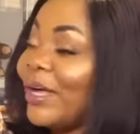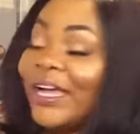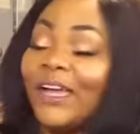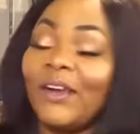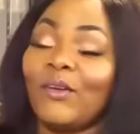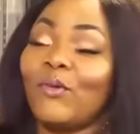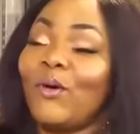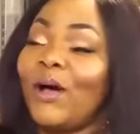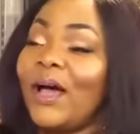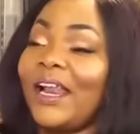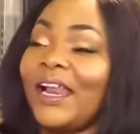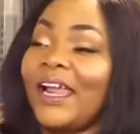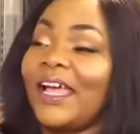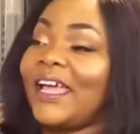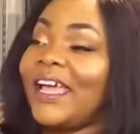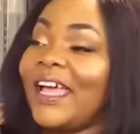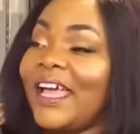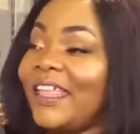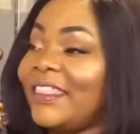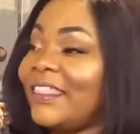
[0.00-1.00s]
And no one
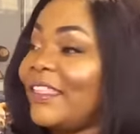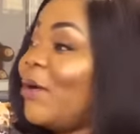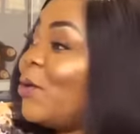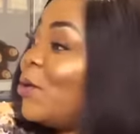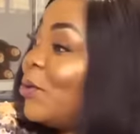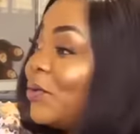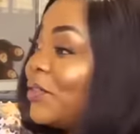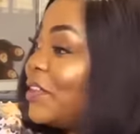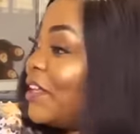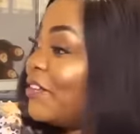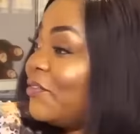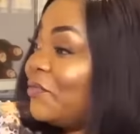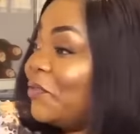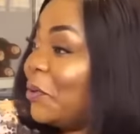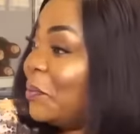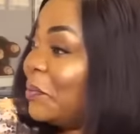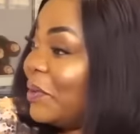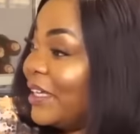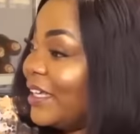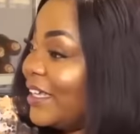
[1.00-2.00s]
hear the whole thing
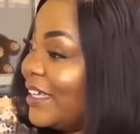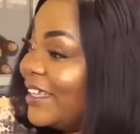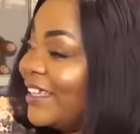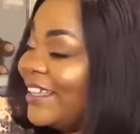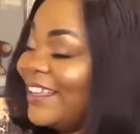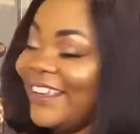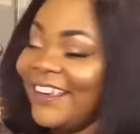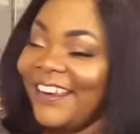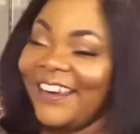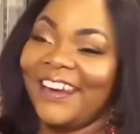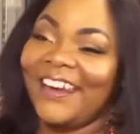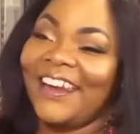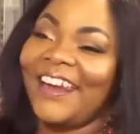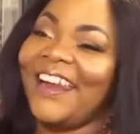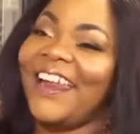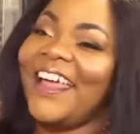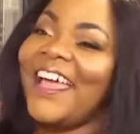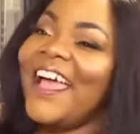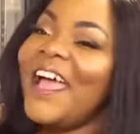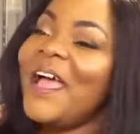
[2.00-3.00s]
for me.
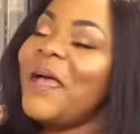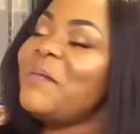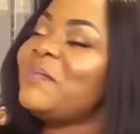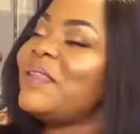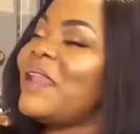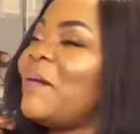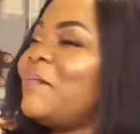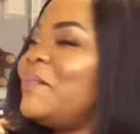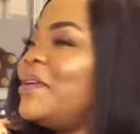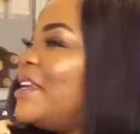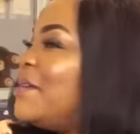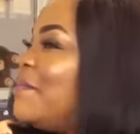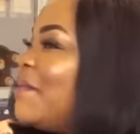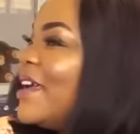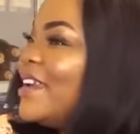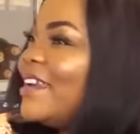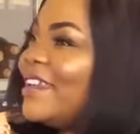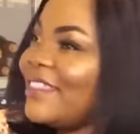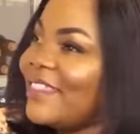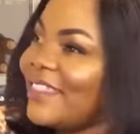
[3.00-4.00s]
Not
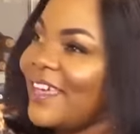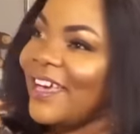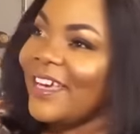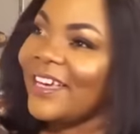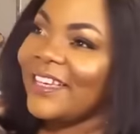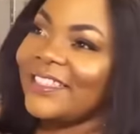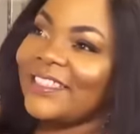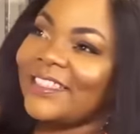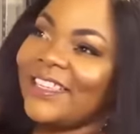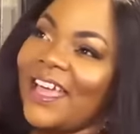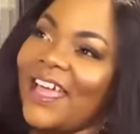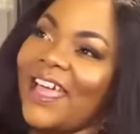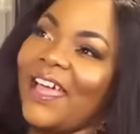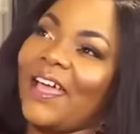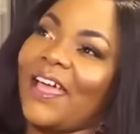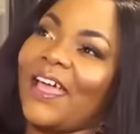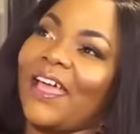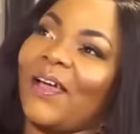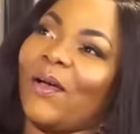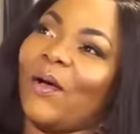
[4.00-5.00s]
many things.
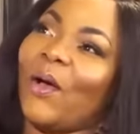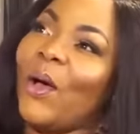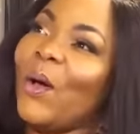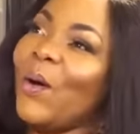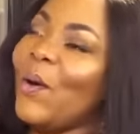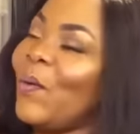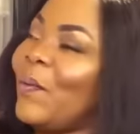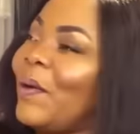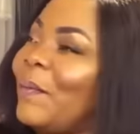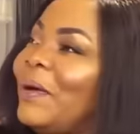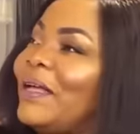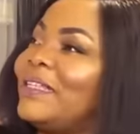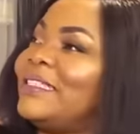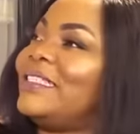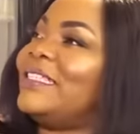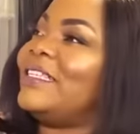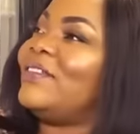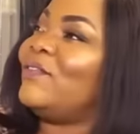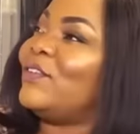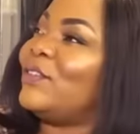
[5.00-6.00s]
Say,
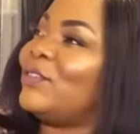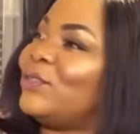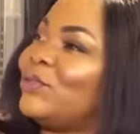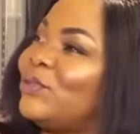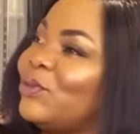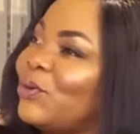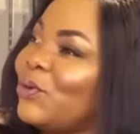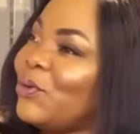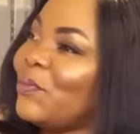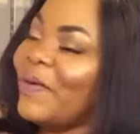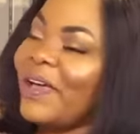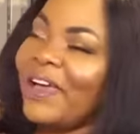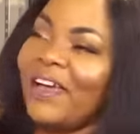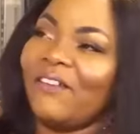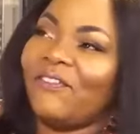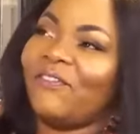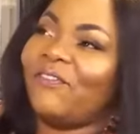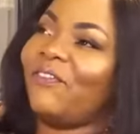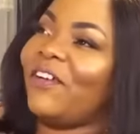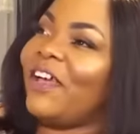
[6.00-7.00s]
TV so
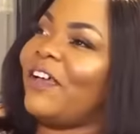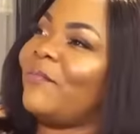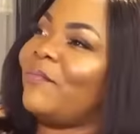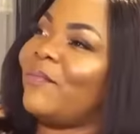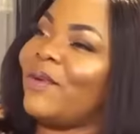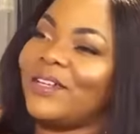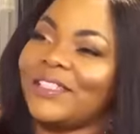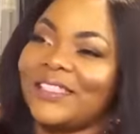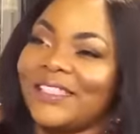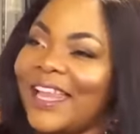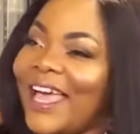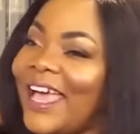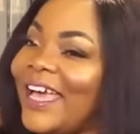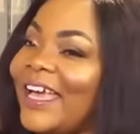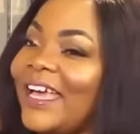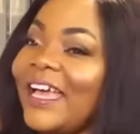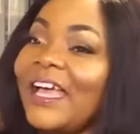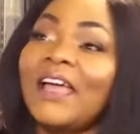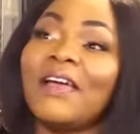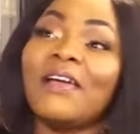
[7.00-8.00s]
very famous.
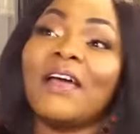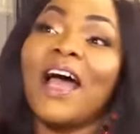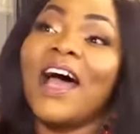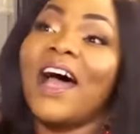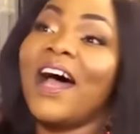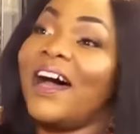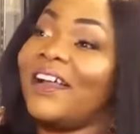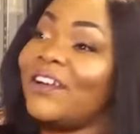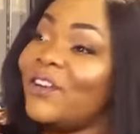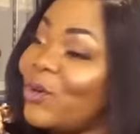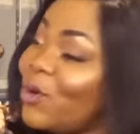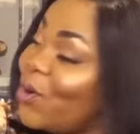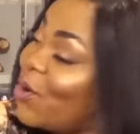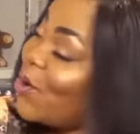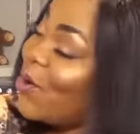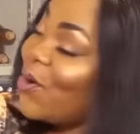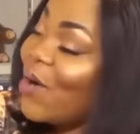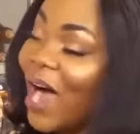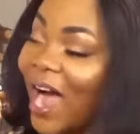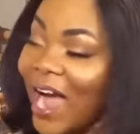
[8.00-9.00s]
Like I had
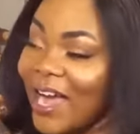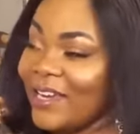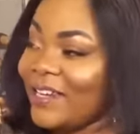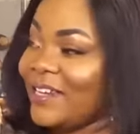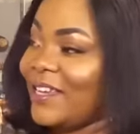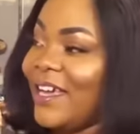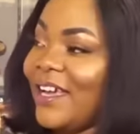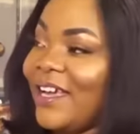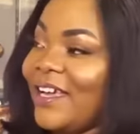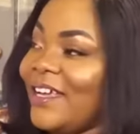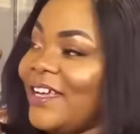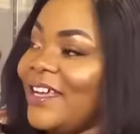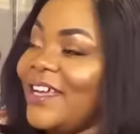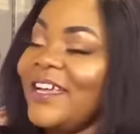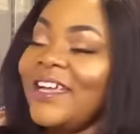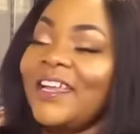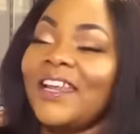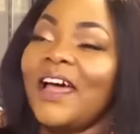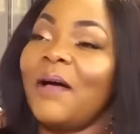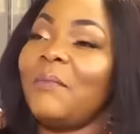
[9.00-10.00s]
no idea.
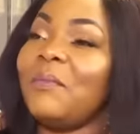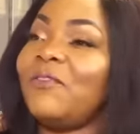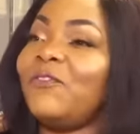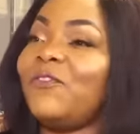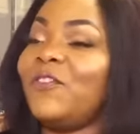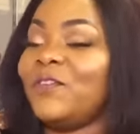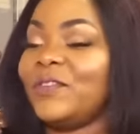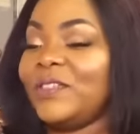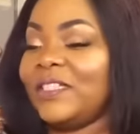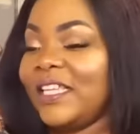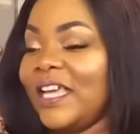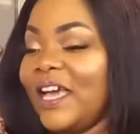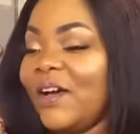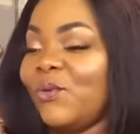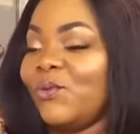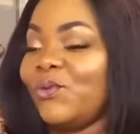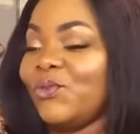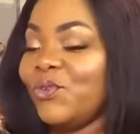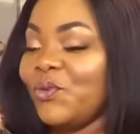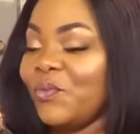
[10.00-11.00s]
I may feel say
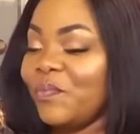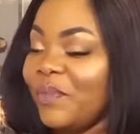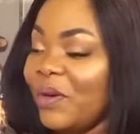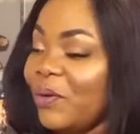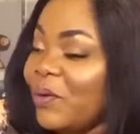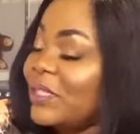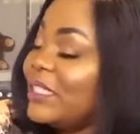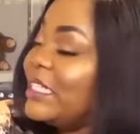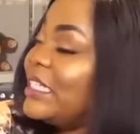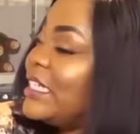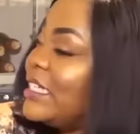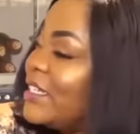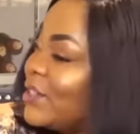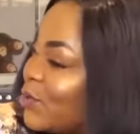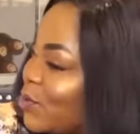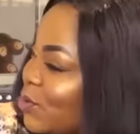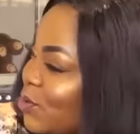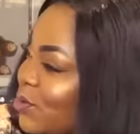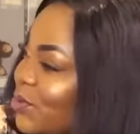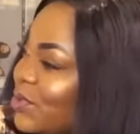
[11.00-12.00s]
when you see
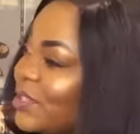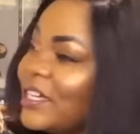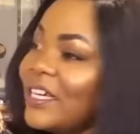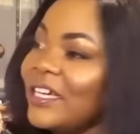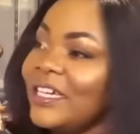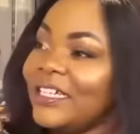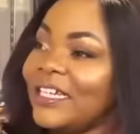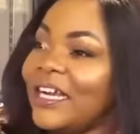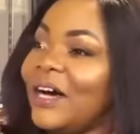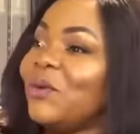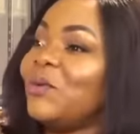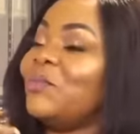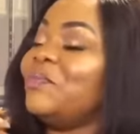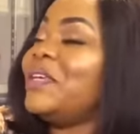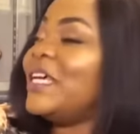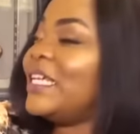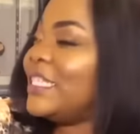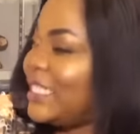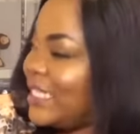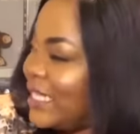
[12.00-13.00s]
this so na
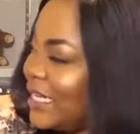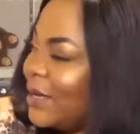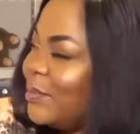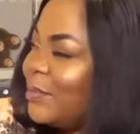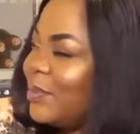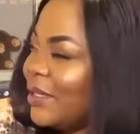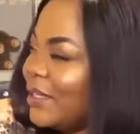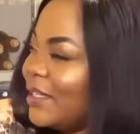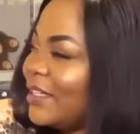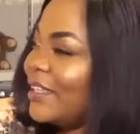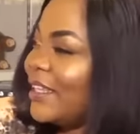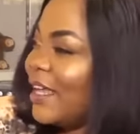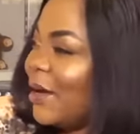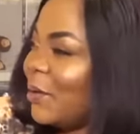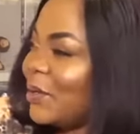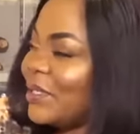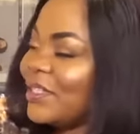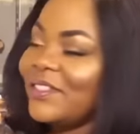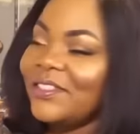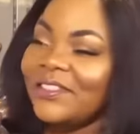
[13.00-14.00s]
obi etibi. That
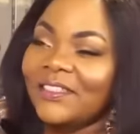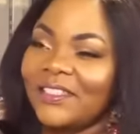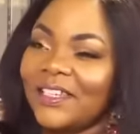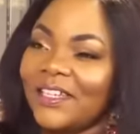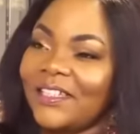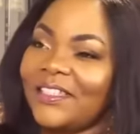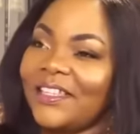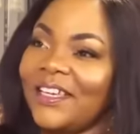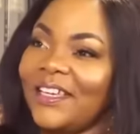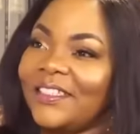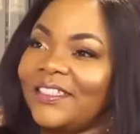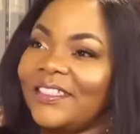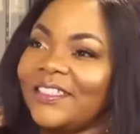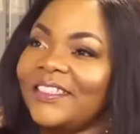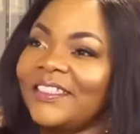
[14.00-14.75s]
was just it.